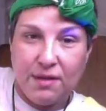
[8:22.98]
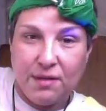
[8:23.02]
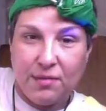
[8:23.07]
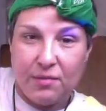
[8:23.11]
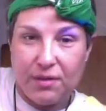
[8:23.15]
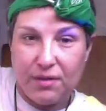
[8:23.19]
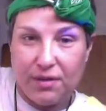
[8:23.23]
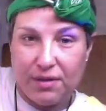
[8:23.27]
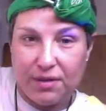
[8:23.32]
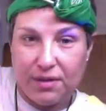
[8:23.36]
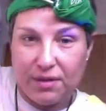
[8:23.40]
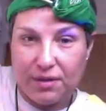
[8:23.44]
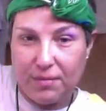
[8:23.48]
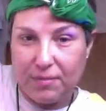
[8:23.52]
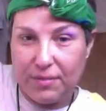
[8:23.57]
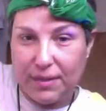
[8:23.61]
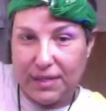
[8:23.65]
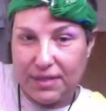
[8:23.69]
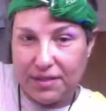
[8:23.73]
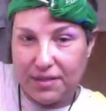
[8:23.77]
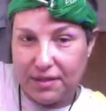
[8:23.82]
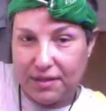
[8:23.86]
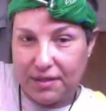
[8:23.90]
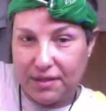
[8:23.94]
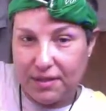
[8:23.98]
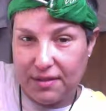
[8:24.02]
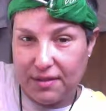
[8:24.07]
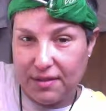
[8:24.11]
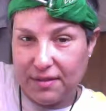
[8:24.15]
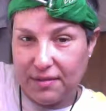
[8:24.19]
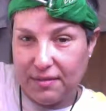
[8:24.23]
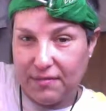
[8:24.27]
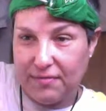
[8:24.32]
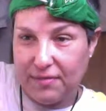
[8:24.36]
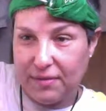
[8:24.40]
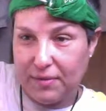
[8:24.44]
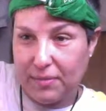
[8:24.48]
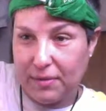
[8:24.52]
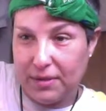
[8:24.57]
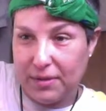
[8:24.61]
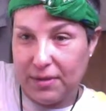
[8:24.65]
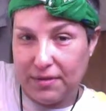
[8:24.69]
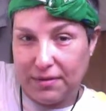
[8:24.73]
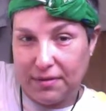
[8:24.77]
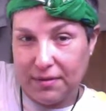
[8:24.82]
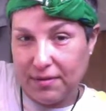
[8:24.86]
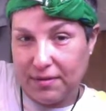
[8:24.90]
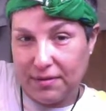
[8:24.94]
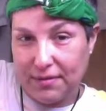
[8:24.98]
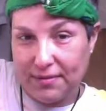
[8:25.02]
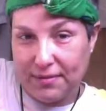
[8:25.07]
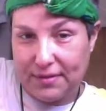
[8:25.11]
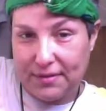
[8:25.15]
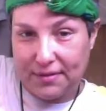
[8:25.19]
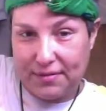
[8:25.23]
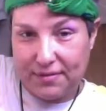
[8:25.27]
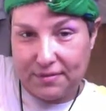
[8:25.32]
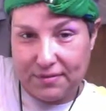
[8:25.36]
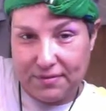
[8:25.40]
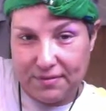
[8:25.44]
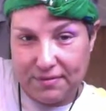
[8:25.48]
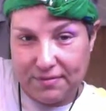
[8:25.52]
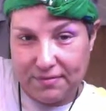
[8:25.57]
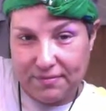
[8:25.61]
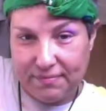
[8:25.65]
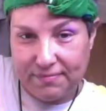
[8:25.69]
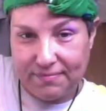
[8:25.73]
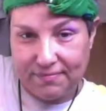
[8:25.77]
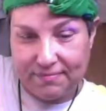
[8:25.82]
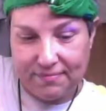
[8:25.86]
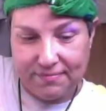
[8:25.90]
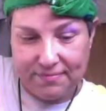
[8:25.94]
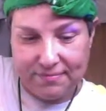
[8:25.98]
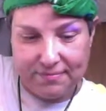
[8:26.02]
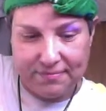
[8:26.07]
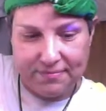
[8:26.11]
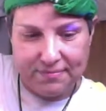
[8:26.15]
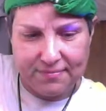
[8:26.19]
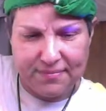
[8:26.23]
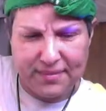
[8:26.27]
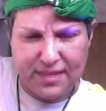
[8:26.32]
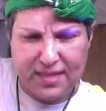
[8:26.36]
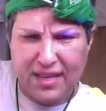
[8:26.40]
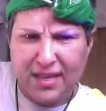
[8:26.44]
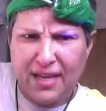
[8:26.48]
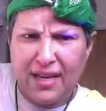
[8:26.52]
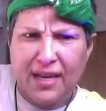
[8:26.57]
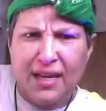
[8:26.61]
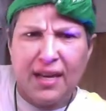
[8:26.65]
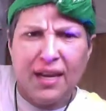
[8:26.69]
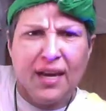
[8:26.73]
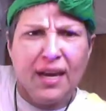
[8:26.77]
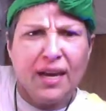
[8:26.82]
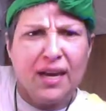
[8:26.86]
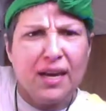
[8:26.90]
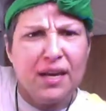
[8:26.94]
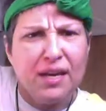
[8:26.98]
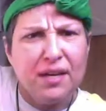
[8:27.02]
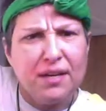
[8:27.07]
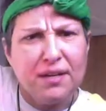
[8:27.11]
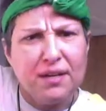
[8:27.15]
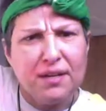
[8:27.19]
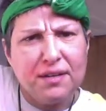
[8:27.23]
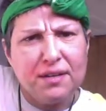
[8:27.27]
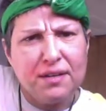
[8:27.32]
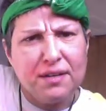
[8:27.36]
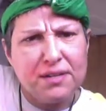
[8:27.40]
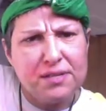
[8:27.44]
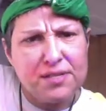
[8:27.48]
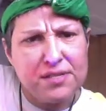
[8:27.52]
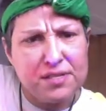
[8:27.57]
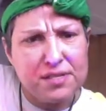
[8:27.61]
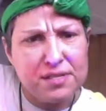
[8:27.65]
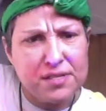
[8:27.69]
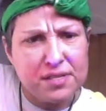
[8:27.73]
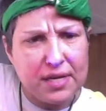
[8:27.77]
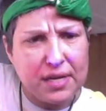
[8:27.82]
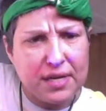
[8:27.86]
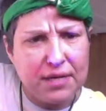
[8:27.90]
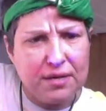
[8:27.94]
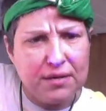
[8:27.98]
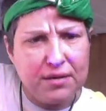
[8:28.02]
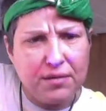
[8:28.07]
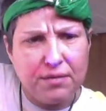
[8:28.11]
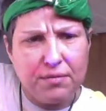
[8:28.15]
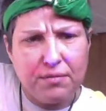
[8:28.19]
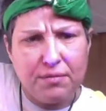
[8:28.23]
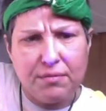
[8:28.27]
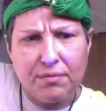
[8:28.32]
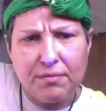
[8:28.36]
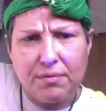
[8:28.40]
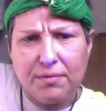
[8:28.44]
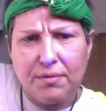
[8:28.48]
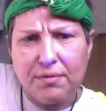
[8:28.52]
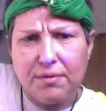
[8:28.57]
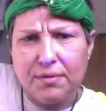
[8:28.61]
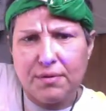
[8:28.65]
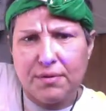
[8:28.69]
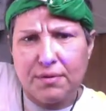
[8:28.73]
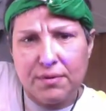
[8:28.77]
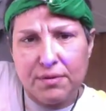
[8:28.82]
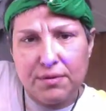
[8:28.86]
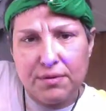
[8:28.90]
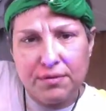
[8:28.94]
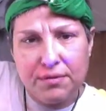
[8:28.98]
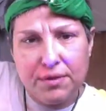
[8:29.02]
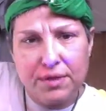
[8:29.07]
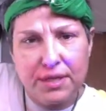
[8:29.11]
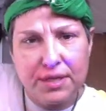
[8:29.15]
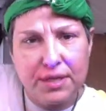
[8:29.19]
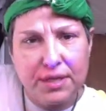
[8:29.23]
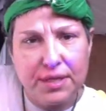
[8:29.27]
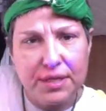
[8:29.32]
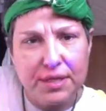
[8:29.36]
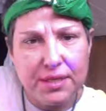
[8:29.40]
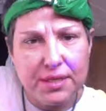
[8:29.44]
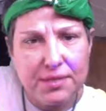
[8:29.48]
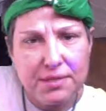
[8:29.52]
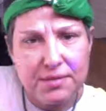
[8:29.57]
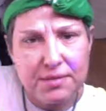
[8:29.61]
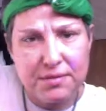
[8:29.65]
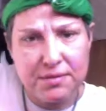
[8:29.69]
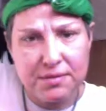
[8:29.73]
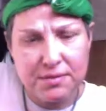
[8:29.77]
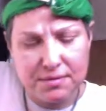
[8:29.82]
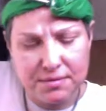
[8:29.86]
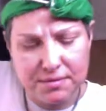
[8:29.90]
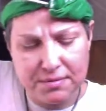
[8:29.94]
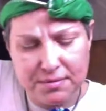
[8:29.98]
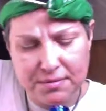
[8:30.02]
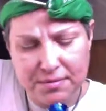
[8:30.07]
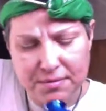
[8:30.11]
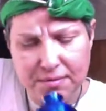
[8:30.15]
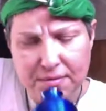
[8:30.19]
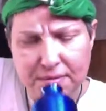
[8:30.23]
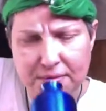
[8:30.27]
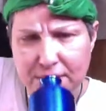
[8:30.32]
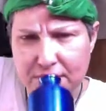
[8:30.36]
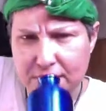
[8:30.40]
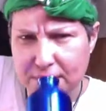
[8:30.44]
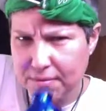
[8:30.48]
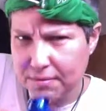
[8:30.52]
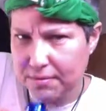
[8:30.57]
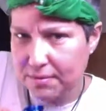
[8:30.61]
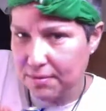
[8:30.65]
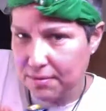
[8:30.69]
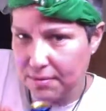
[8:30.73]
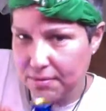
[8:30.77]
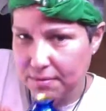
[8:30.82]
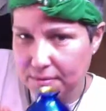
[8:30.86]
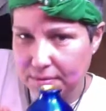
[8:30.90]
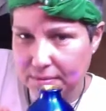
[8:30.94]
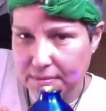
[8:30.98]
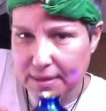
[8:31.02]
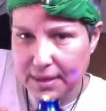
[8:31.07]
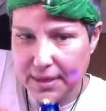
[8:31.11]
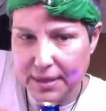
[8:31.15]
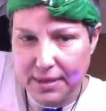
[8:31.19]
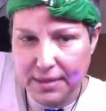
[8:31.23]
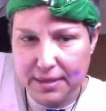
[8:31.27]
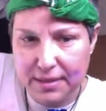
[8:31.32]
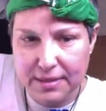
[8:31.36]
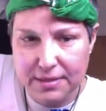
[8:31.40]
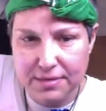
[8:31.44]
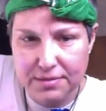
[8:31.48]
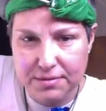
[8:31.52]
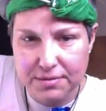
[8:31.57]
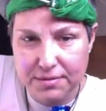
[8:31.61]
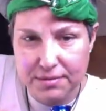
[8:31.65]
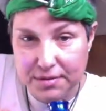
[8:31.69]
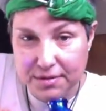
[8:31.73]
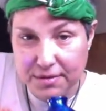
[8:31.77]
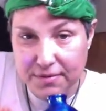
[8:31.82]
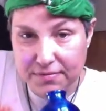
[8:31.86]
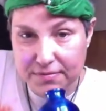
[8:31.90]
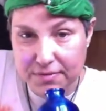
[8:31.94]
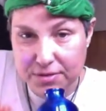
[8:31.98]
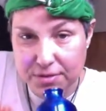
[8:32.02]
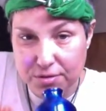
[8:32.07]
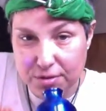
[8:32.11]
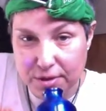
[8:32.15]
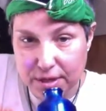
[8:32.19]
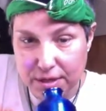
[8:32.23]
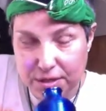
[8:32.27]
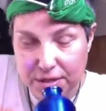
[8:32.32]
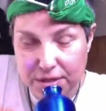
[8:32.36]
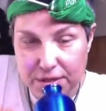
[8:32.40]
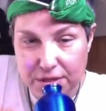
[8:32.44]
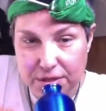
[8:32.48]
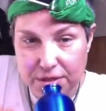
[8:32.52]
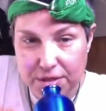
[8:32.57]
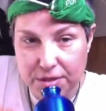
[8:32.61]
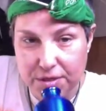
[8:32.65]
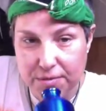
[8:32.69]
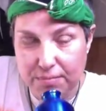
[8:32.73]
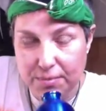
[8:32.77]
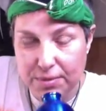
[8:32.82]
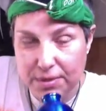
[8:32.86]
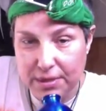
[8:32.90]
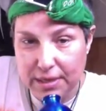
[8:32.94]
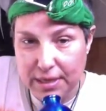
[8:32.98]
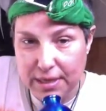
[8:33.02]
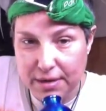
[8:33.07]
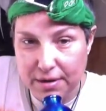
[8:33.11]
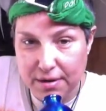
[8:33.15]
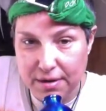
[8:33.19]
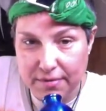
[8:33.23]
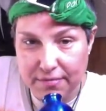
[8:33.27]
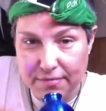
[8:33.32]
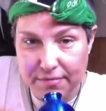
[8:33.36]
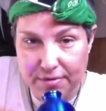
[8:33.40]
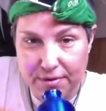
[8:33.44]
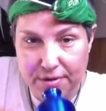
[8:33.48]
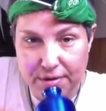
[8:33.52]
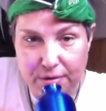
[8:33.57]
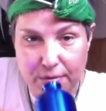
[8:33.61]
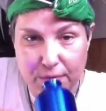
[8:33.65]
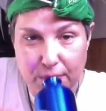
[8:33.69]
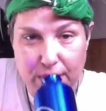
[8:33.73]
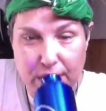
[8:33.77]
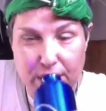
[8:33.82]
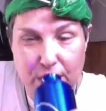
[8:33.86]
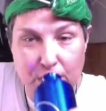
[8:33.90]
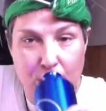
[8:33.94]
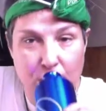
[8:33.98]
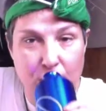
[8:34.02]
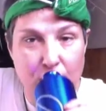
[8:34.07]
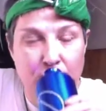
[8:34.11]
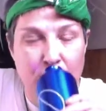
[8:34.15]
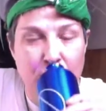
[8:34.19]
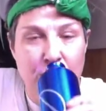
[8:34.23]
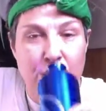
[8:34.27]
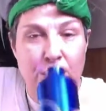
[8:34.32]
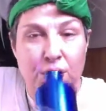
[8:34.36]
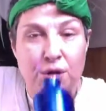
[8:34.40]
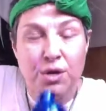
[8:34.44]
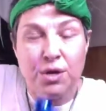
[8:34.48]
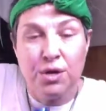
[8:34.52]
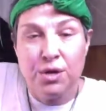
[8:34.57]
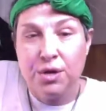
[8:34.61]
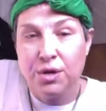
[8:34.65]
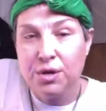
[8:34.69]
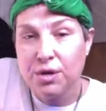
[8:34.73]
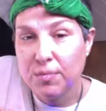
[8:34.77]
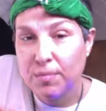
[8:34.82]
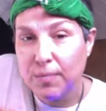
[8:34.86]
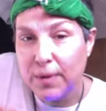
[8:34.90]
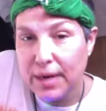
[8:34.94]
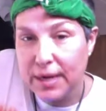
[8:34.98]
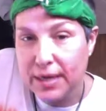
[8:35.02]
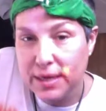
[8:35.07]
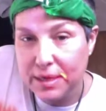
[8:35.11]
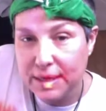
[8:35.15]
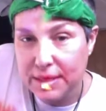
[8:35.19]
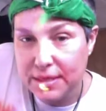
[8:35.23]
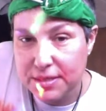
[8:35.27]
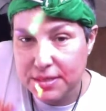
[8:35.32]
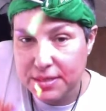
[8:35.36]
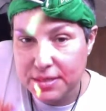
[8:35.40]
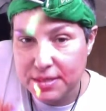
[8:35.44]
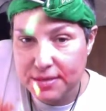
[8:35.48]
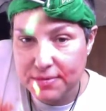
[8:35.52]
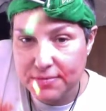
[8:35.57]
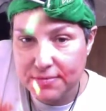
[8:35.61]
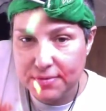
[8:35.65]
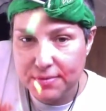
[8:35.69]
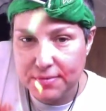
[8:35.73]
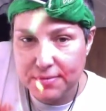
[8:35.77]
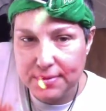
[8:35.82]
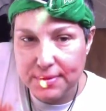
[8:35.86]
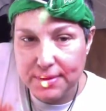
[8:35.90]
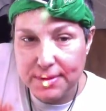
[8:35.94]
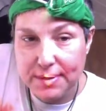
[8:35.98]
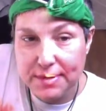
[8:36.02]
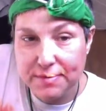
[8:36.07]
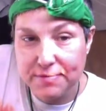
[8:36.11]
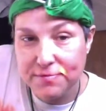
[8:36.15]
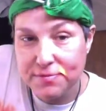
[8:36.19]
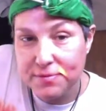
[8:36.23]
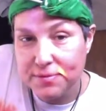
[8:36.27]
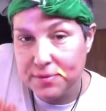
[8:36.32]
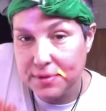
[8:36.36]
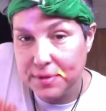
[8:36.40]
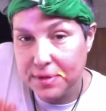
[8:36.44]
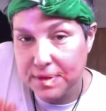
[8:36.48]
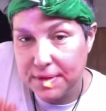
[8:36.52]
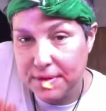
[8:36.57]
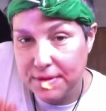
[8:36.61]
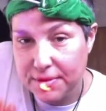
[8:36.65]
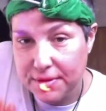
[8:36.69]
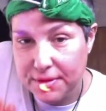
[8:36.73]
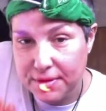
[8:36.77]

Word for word: We're all masculine and feminine, all of us. And here's a side note you young kids who recognize yourself as transgender, put that off for a little while. Your body doesn't even really fully know.